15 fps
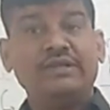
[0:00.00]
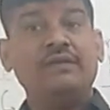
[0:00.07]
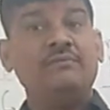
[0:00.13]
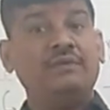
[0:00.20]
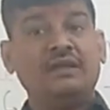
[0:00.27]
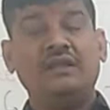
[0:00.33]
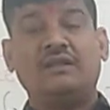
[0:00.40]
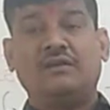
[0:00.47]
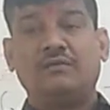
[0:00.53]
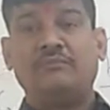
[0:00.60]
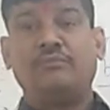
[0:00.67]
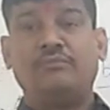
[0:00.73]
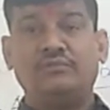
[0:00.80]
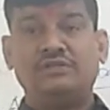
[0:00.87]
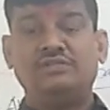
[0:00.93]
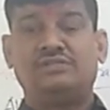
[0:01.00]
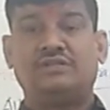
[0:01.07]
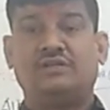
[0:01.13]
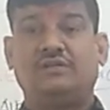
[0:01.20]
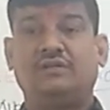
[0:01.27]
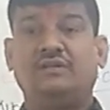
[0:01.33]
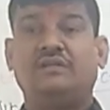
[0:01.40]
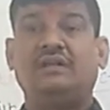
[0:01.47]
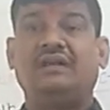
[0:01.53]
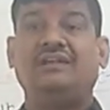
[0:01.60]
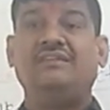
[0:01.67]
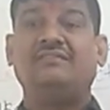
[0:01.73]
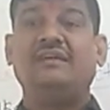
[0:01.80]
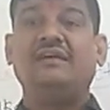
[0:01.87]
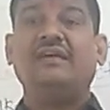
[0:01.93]
chemical composition, that
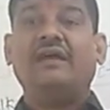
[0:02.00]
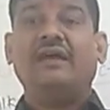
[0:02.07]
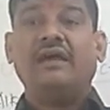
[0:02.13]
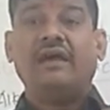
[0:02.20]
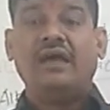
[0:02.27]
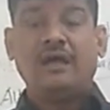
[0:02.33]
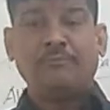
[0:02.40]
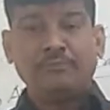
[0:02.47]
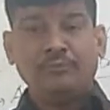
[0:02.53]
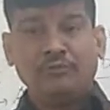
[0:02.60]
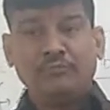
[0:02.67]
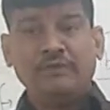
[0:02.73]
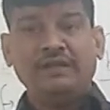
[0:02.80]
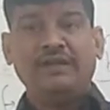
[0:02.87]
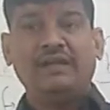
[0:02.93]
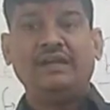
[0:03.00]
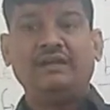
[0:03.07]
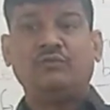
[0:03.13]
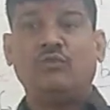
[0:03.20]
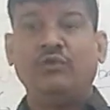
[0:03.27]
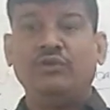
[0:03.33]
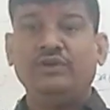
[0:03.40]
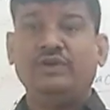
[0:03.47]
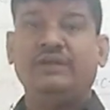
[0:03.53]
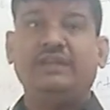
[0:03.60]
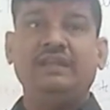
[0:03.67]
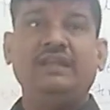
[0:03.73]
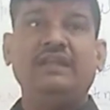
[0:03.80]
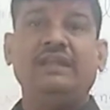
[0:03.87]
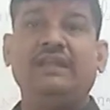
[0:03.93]
is the appropriate
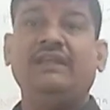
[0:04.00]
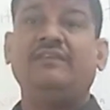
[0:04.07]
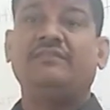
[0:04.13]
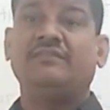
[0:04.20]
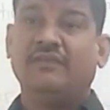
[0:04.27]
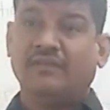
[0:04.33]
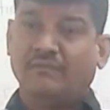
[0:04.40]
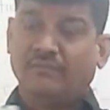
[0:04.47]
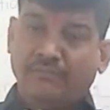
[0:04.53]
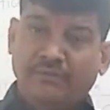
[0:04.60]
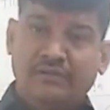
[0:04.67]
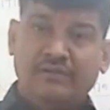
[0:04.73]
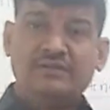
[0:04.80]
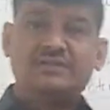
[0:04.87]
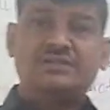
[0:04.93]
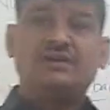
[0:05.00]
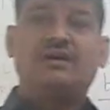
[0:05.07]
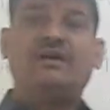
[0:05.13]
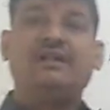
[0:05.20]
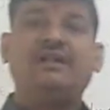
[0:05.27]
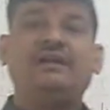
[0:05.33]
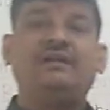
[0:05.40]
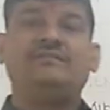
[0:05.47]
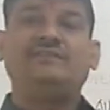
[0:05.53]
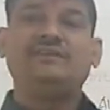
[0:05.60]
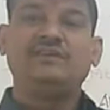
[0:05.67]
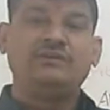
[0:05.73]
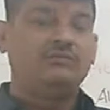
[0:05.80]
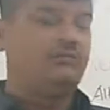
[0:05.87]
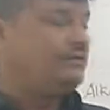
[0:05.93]
quantity is merged or it is
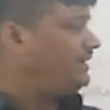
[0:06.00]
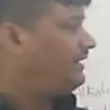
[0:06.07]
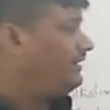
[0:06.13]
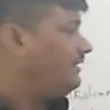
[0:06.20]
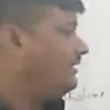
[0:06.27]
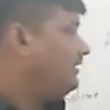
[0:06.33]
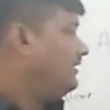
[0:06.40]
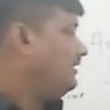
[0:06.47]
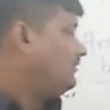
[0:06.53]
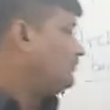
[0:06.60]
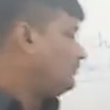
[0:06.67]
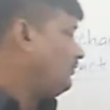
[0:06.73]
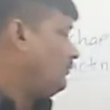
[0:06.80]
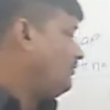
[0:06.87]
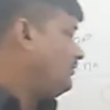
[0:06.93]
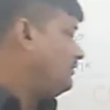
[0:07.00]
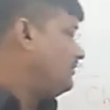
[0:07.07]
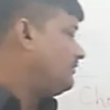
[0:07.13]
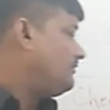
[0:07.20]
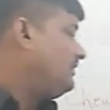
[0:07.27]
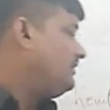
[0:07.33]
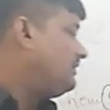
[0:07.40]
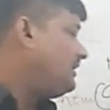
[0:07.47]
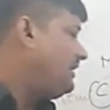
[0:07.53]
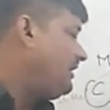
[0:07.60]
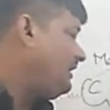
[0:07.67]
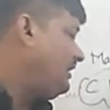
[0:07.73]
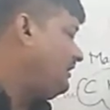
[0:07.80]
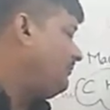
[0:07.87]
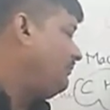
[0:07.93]
included. So
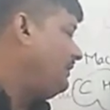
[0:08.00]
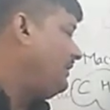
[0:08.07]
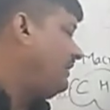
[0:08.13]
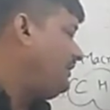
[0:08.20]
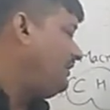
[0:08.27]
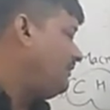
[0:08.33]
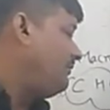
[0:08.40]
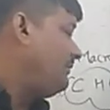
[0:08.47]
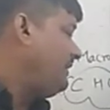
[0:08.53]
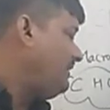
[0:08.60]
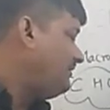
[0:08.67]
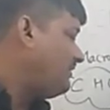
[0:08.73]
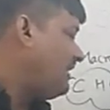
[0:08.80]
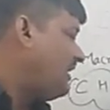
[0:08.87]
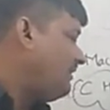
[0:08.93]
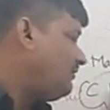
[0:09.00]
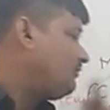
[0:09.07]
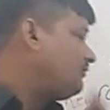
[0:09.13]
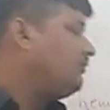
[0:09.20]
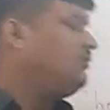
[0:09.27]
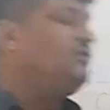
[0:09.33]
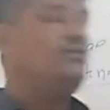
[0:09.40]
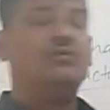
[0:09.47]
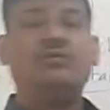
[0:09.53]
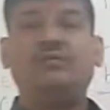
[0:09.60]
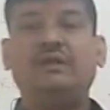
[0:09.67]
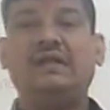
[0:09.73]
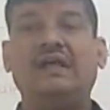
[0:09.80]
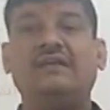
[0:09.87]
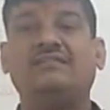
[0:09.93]
synthetic medium is also
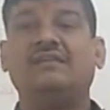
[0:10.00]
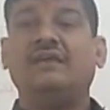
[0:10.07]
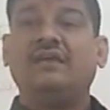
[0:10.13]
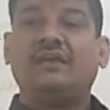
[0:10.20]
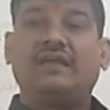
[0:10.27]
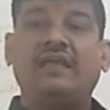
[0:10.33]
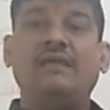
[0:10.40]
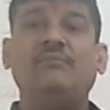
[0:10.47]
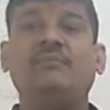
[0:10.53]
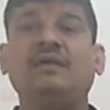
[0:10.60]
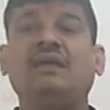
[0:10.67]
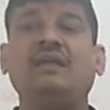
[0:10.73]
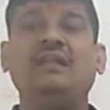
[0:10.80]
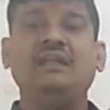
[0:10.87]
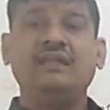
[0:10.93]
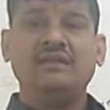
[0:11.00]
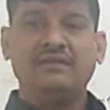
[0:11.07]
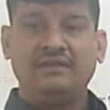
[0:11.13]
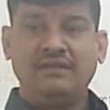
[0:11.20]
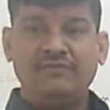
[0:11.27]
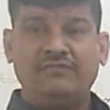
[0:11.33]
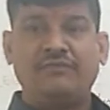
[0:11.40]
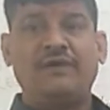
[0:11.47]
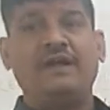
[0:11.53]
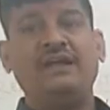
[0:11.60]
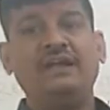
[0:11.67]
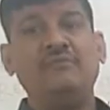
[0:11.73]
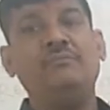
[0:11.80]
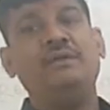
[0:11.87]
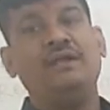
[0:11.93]
known as chemically
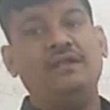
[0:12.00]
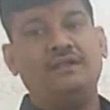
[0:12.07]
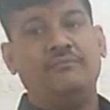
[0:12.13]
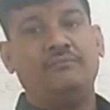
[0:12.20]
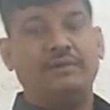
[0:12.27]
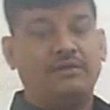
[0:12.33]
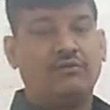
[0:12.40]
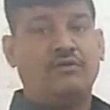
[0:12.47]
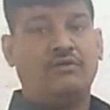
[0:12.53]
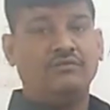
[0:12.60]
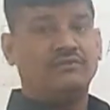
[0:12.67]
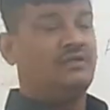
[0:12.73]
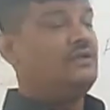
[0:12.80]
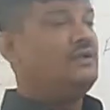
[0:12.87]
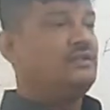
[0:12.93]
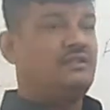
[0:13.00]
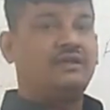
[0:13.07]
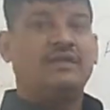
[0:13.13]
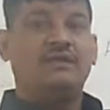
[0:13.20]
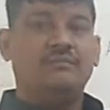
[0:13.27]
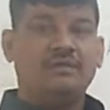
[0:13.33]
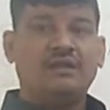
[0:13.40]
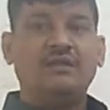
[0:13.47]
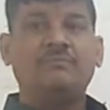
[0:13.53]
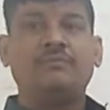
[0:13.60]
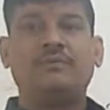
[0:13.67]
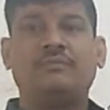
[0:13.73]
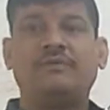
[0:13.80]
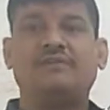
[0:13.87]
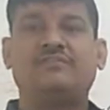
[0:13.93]
defined medium because the chemical
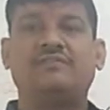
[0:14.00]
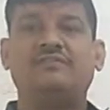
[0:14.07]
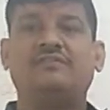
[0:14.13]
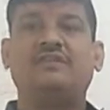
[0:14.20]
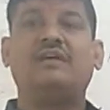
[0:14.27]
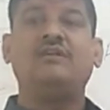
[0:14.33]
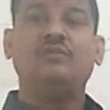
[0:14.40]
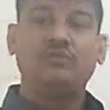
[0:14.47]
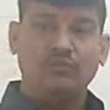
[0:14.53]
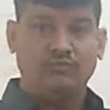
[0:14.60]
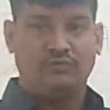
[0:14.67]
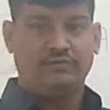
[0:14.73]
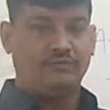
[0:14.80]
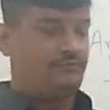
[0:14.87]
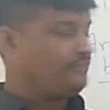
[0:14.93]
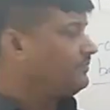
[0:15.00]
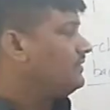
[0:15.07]
proportions are known.